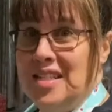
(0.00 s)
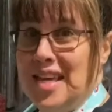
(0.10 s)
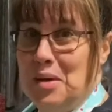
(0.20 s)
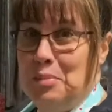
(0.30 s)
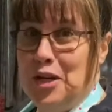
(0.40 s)

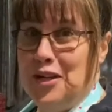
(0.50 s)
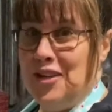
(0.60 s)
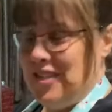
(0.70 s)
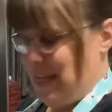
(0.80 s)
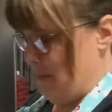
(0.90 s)
that butter
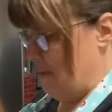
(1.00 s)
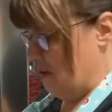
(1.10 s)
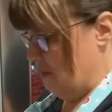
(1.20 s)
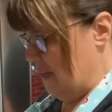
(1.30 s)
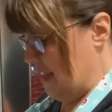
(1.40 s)
and that
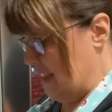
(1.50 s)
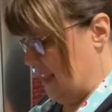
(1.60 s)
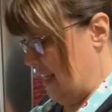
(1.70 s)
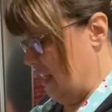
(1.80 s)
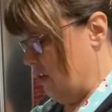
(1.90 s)
milk mixed
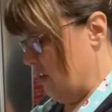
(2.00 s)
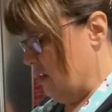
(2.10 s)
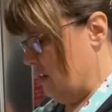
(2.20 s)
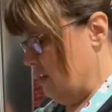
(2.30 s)
together.